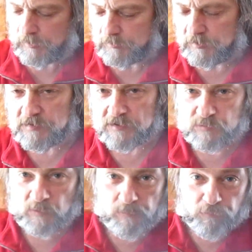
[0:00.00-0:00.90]
This
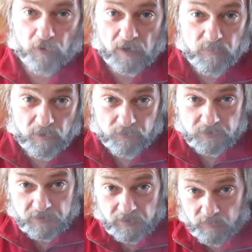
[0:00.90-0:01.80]
is my primary
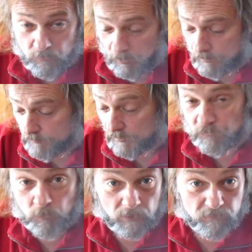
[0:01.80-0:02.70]
camera.
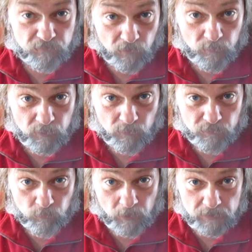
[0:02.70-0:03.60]
That's what I'm filming
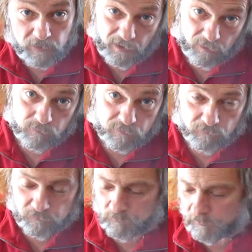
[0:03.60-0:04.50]
with right now.
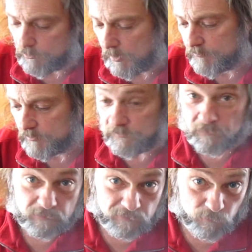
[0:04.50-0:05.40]
Different one,
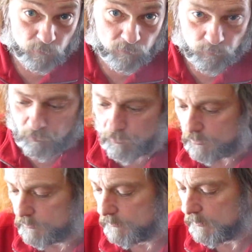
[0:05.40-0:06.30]
obviously. This one's
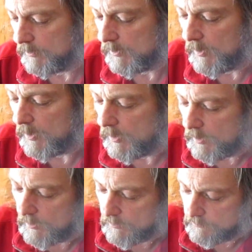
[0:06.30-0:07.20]
broken.
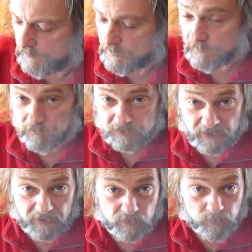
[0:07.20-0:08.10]
These little
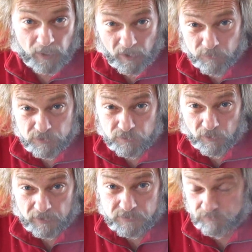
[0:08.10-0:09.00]
Canon Power
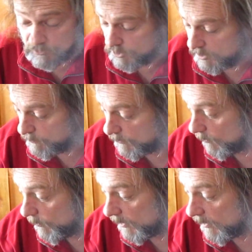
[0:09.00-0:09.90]
Shots are cheap. They're
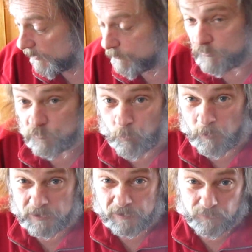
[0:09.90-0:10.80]
about $120,
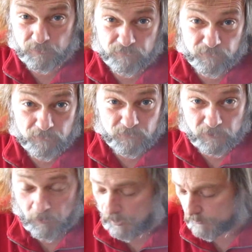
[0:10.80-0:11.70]

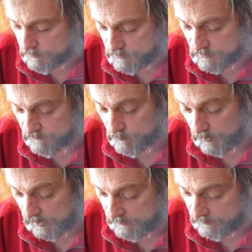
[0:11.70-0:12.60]
$150 if you
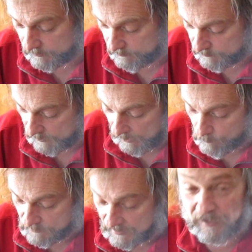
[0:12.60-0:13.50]
buy the
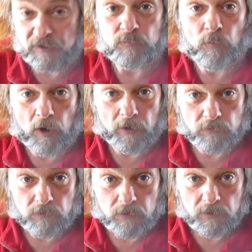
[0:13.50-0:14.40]
outdated
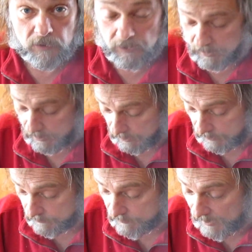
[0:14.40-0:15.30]
model.
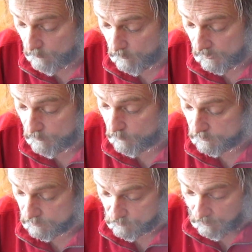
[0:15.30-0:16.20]
And that way, when
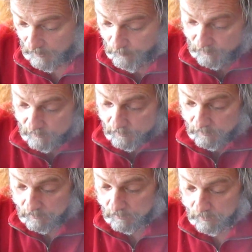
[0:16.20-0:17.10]
you drop it
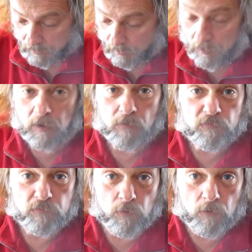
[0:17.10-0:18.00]
on the
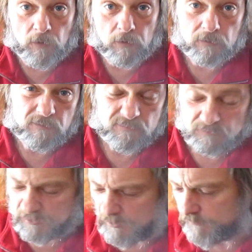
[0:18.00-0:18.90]
floor,
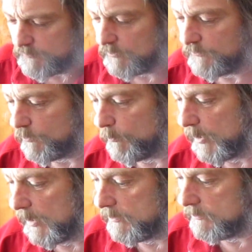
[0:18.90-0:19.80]
they don't feel so
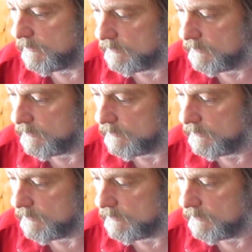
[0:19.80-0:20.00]
bad